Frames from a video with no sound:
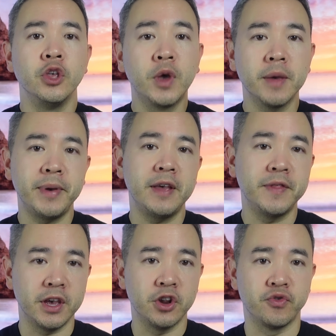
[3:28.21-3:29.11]
You get paid
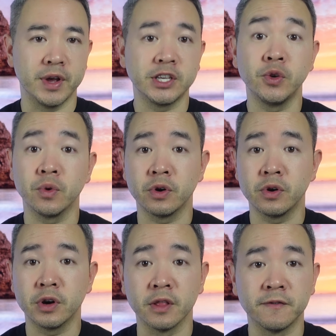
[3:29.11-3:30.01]
the interest you
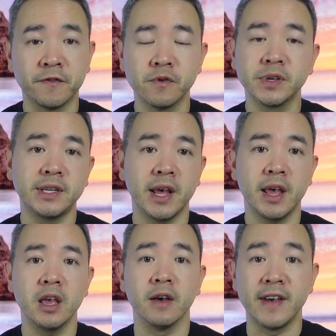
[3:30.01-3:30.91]
earn on the first
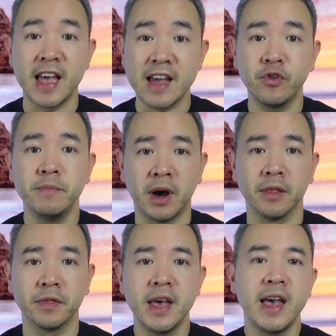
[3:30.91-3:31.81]
day of every
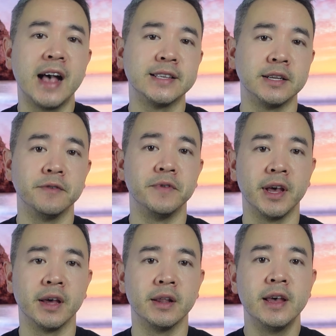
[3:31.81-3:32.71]
month as a
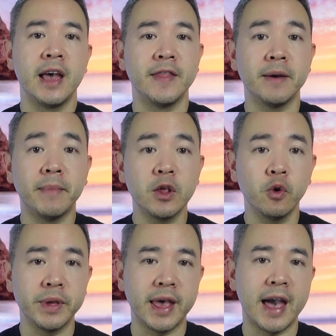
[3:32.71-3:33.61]
dividend, and that money will
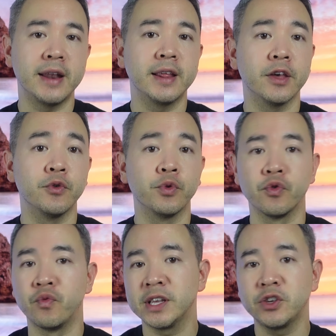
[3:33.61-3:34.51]
be added together with the
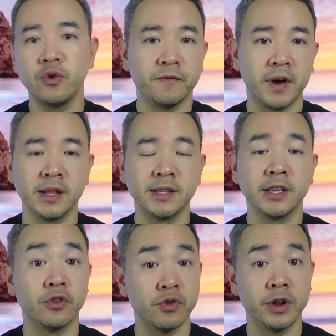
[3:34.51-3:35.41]
rest of your funds
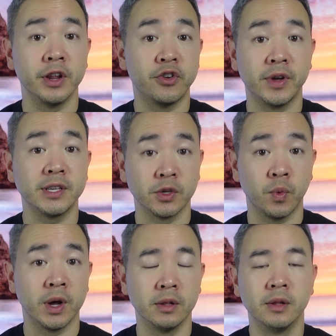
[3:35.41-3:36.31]
and earn interest as
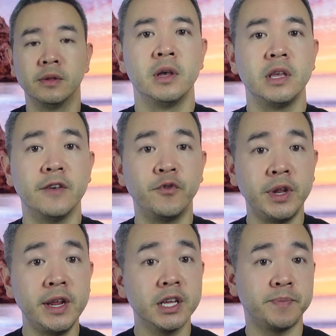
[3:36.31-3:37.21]
well. If you
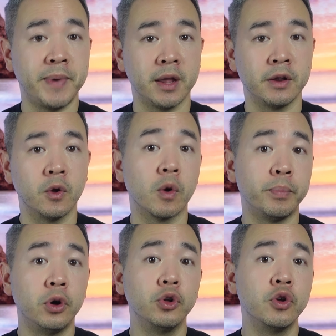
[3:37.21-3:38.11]
need to spend or
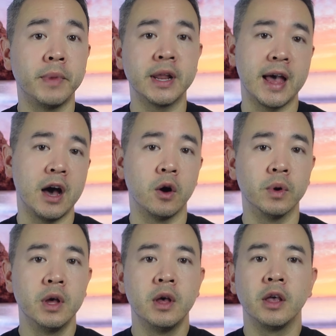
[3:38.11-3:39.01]
pull your money
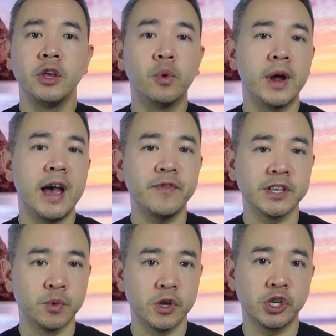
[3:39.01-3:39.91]
out, you don't have to
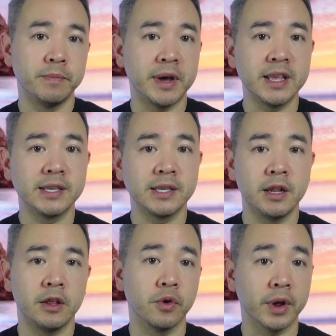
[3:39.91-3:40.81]
switch the money
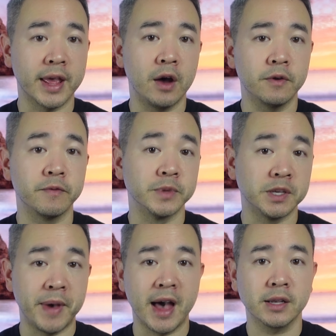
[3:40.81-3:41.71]
sitting in your account from
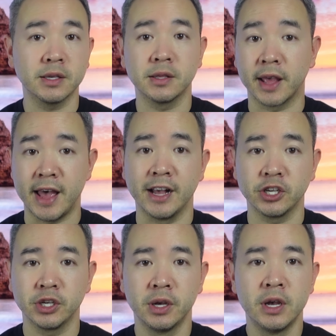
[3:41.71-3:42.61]
SPAX to
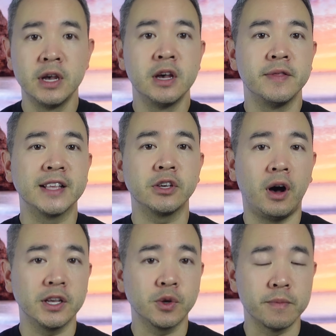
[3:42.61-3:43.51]
cash. That's
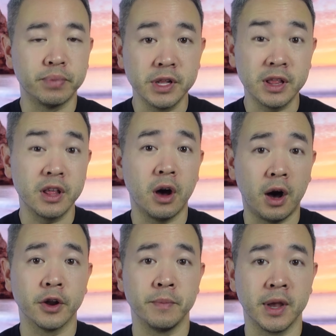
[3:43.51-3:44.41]
also completely
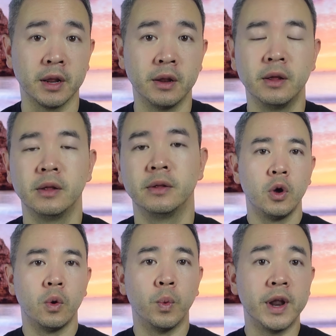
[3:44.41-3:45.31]
automated.
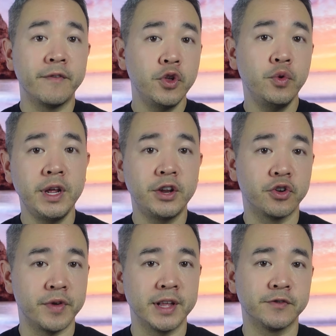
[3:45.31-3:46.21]
Whenever you need to
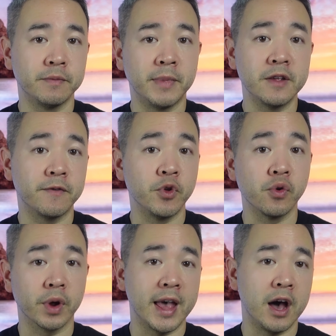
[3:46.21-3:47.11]
transfer money from
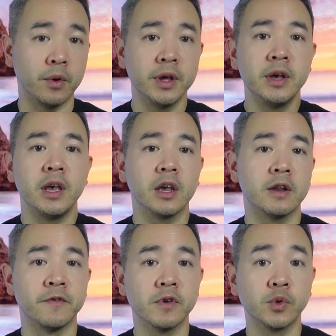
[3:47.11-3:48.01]
your account, it
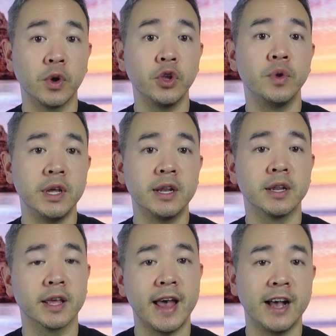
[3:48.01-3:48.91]
converts what you need
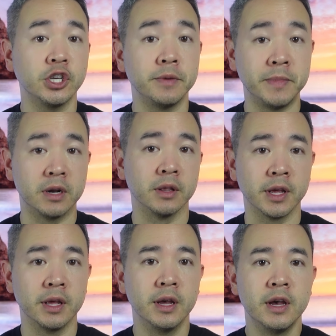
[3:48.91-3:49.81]
into cash
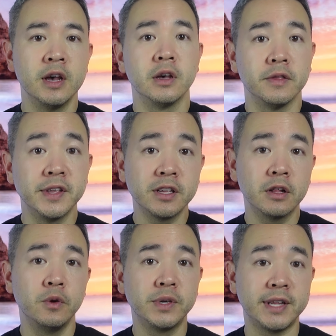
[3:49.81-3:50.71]
immediately. This
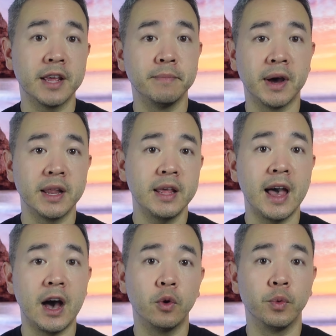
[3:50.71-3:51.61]
includes taking money
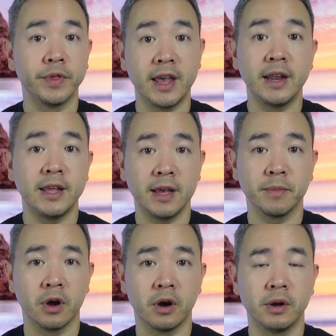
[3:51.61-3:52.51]
out with the ATM
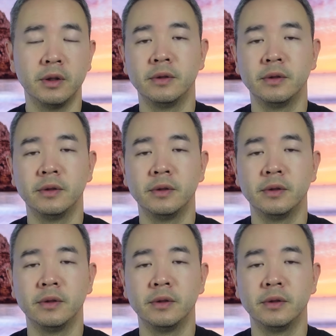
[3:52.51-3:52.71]
card.